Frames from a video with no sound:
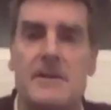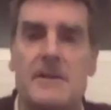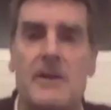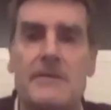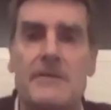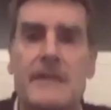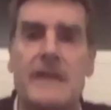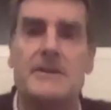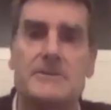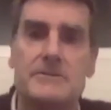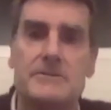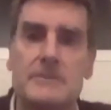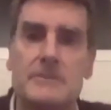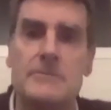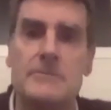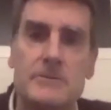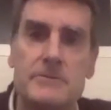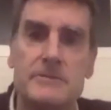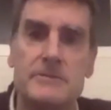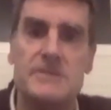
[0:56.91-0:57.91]
Our natural
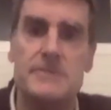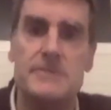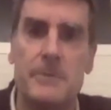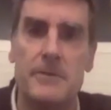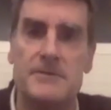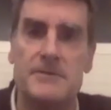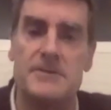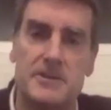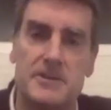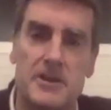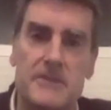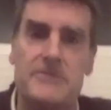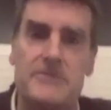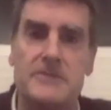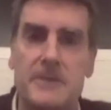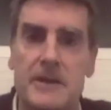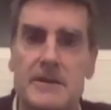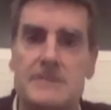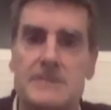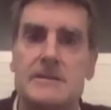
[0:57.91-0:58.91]
immune response to
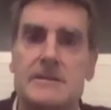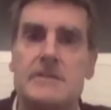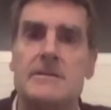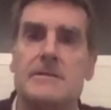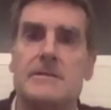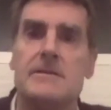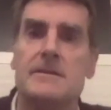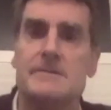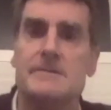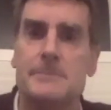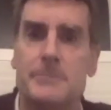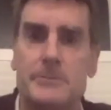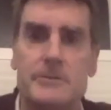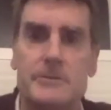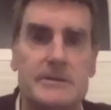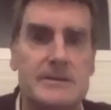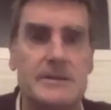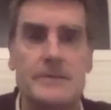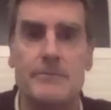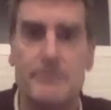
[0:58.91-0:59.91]
COVID-19 is
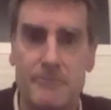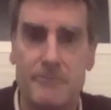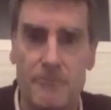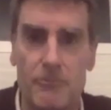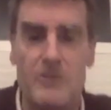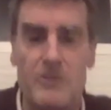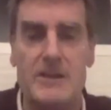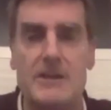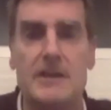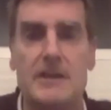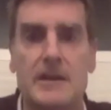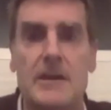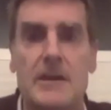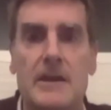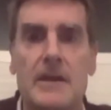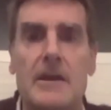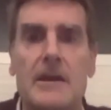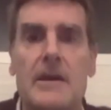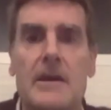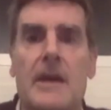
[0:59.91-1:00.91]
pretty weak.
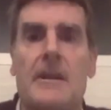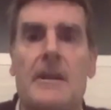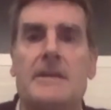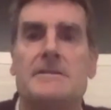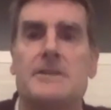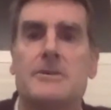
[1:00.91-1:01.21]
And as a